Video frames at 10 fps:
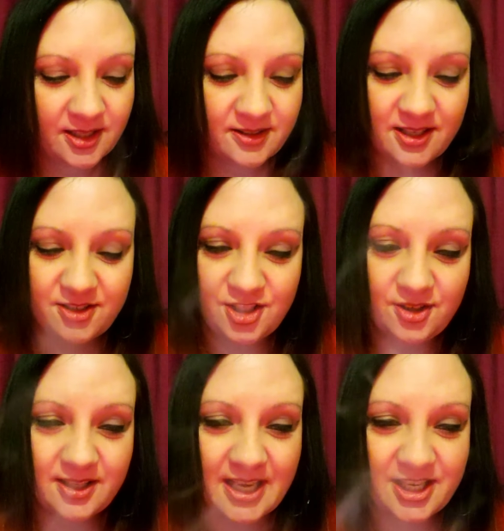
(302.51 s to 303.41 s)
This
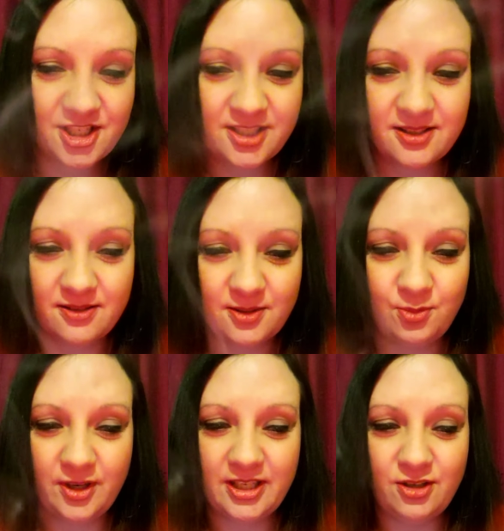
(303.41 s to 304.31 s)
adjudication is going to
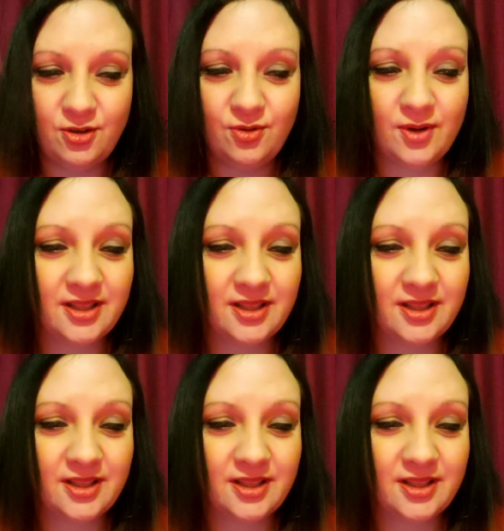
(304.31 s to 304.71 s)
bring you a